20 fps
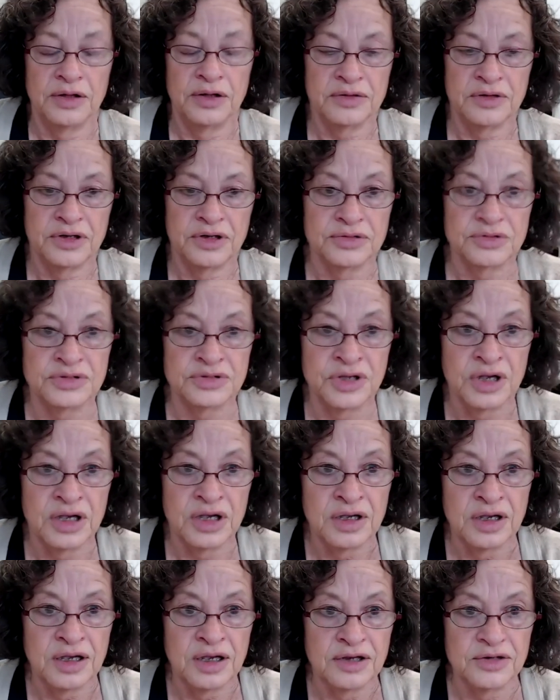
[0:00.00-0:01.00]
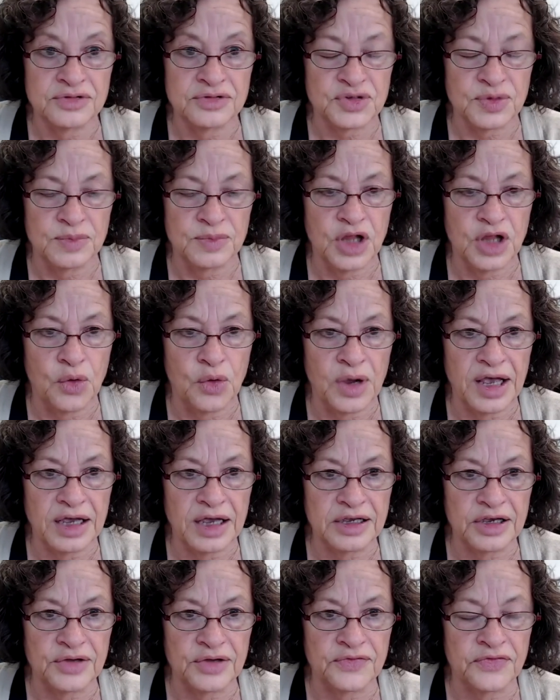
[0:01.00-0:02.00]
Here's some
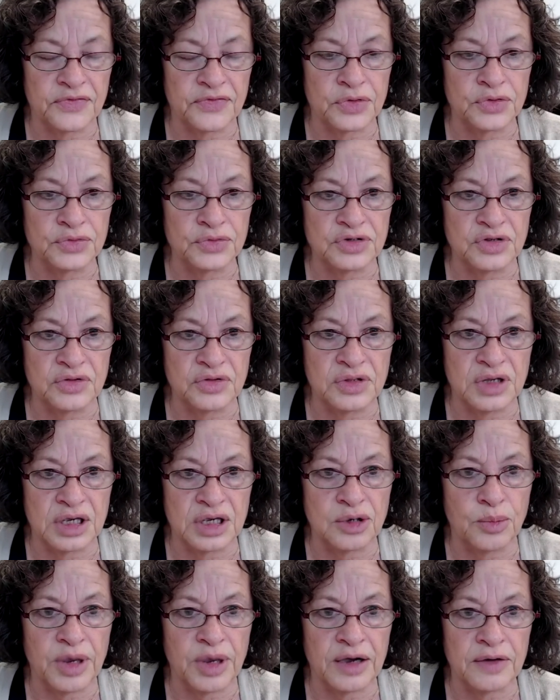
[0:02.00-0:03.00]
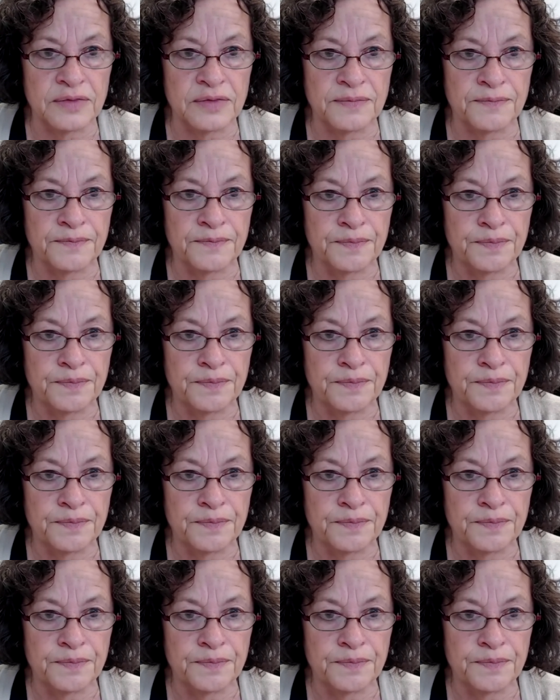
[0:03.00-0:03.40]
low-hanging fruit to think about.